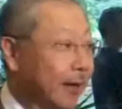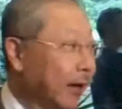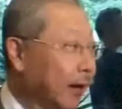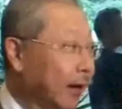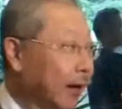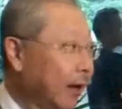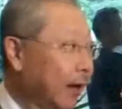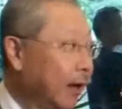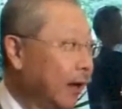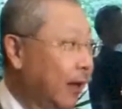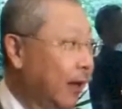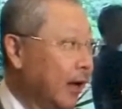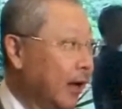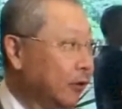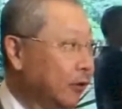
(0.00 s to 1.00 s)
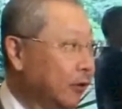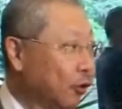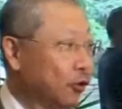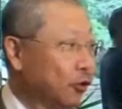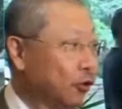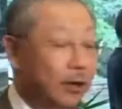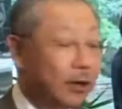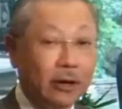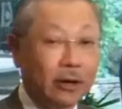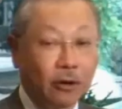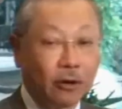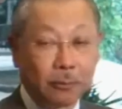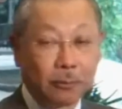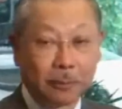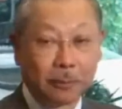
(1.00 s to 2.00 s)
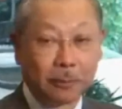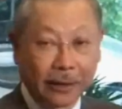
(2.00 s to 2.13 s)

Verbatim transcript: pupils who yet to assess